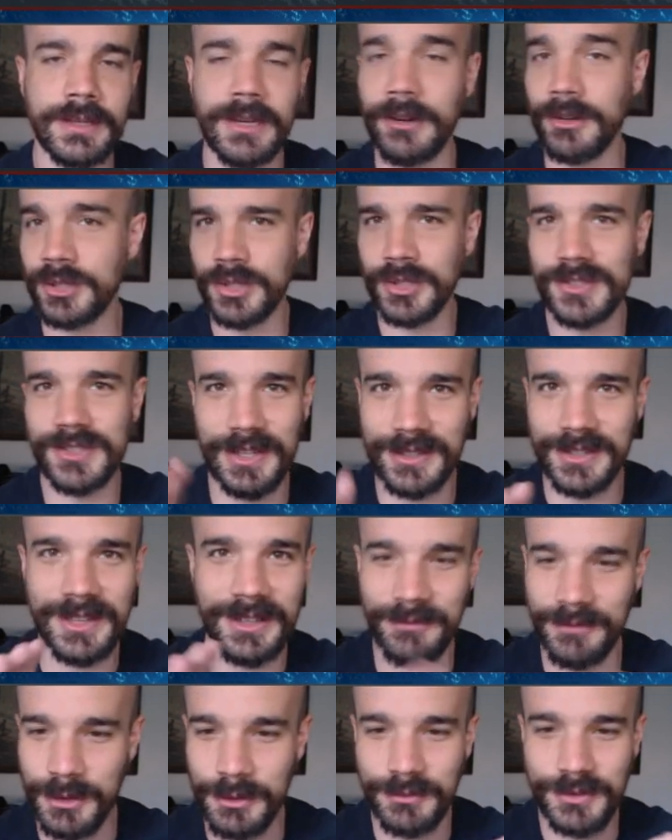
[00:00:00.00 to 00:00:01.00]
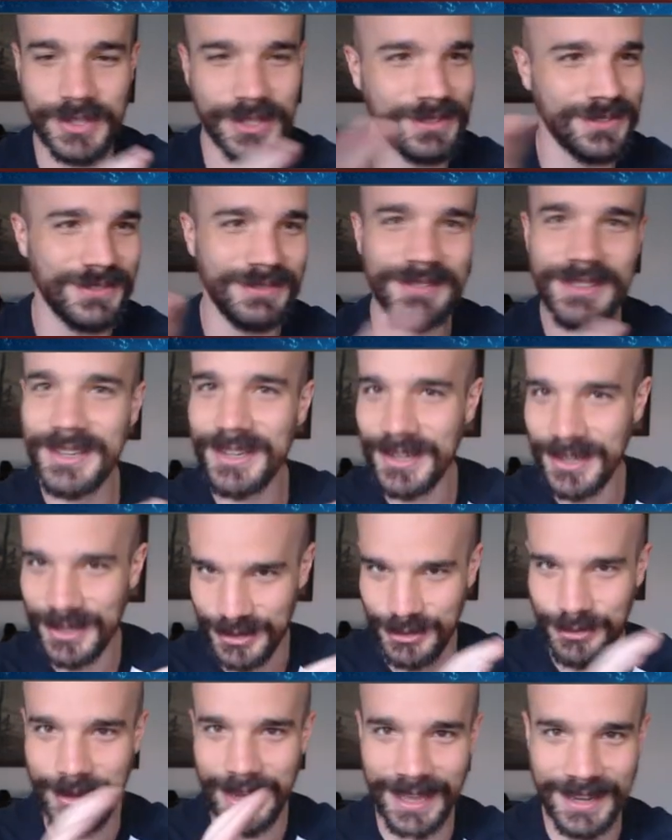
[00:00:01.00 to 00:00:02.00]
Now, I should say if you just,
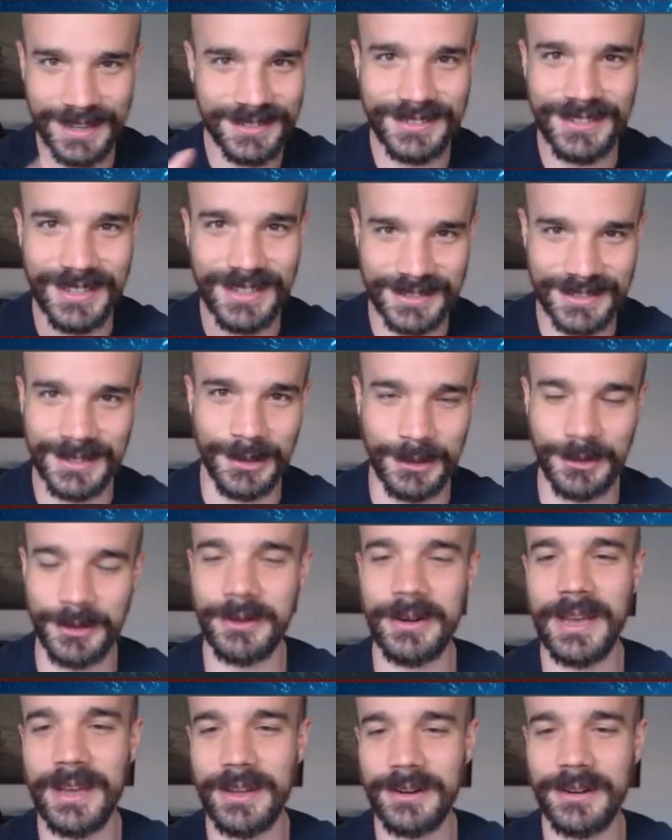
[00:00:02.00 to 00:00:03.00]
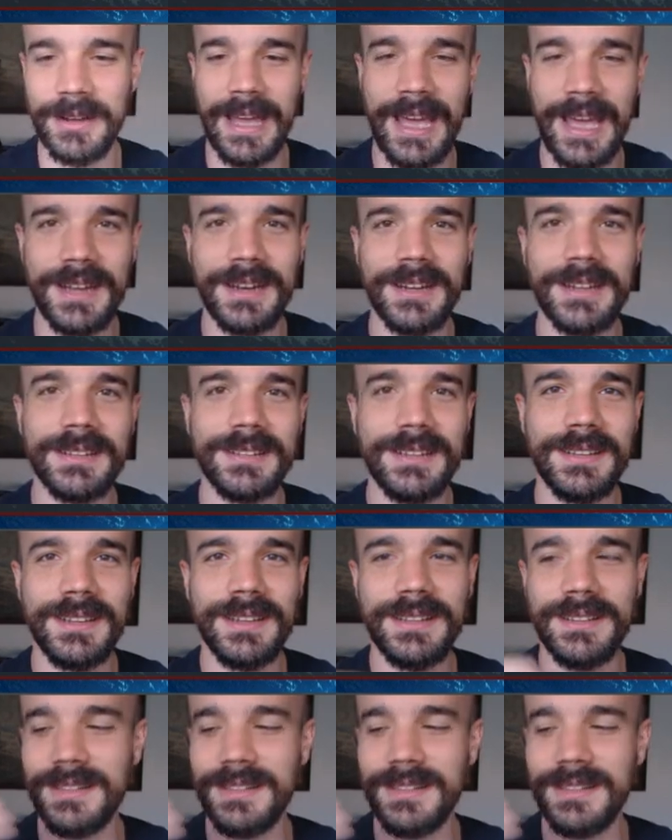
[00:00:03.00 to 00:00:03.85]
you gotta stick to learn how to add in the,